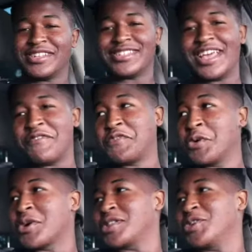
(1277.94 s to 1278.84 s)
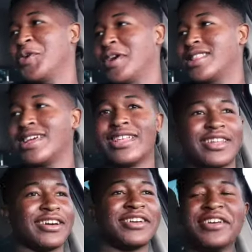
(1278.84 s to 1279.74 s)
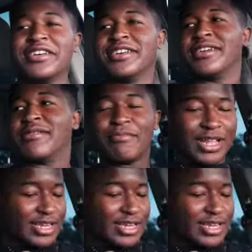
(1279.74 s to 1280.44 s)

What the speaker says: If you could do it, then my